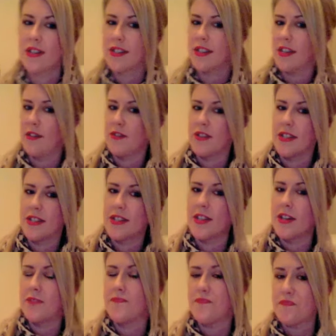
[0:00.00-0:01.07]
to notice.
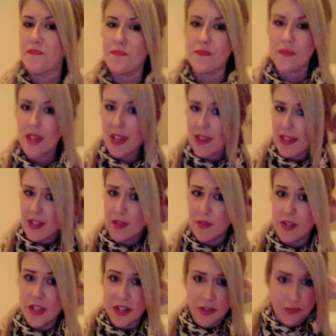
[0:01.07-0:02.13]
So that's all
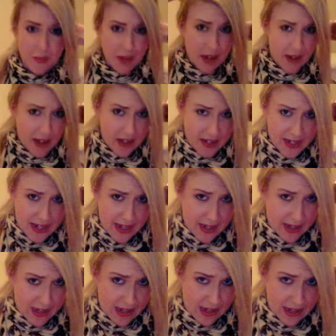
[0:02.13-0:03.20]
you do. And then you
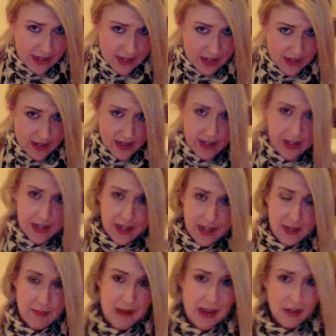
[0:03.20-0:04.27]
take the
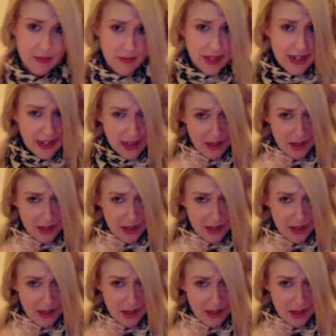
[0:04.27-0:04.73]
clip out and let the